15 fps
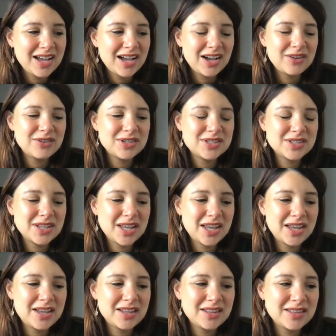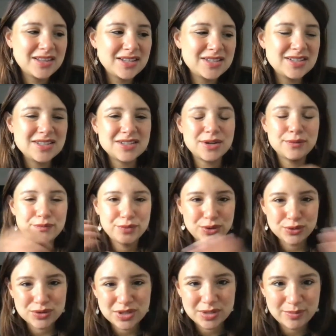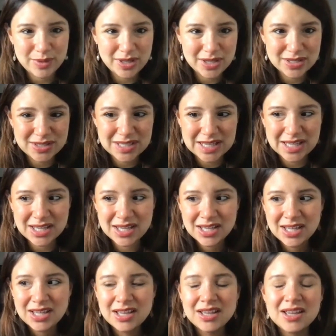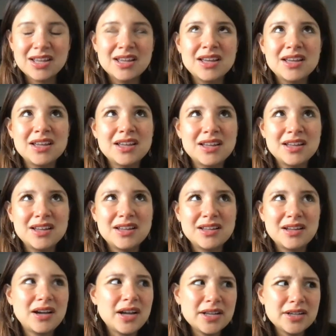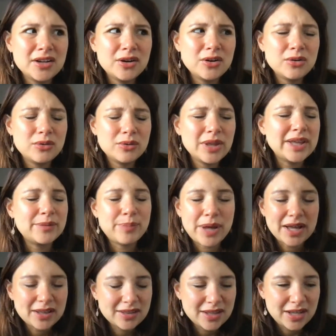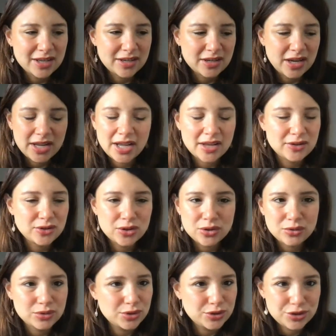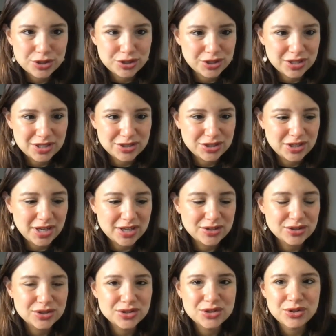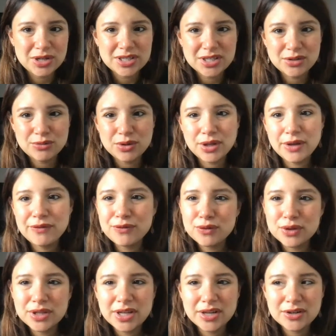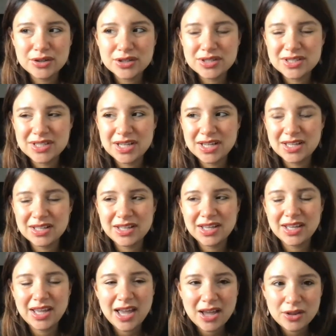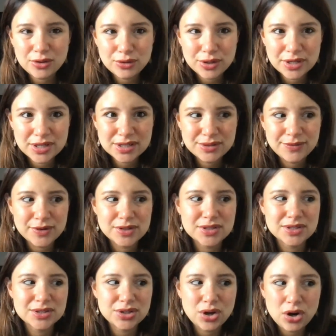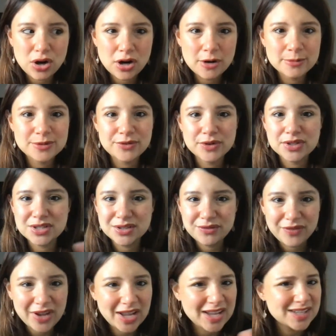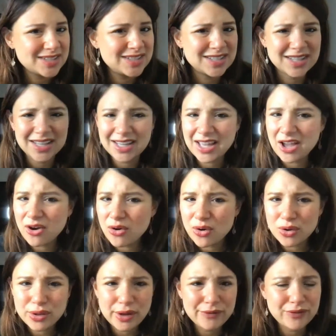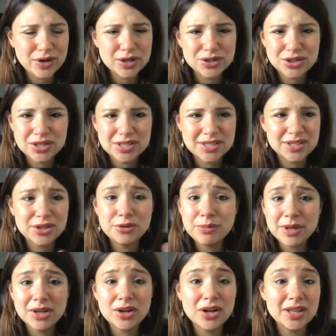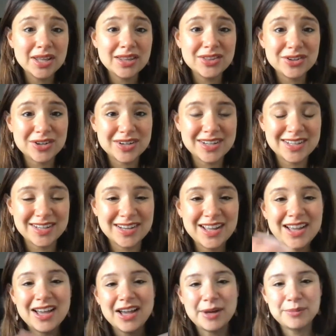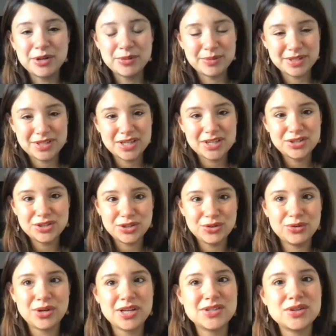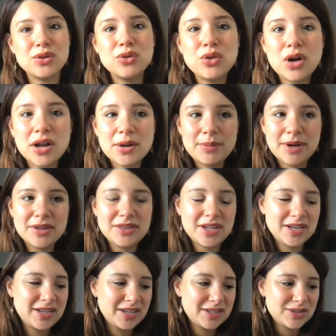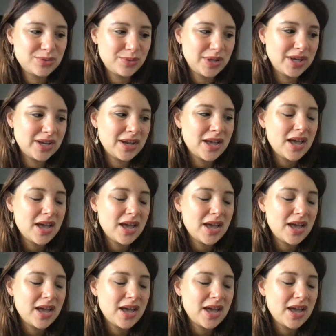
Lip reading: I was like, this is confusing because like I know, like back then, I had no nutrition education, so I didn't really fully understand like calories versus carbs versus fats and like how all that functions. And you may not either. And I'm going to be teaching you guys a lot about that next week.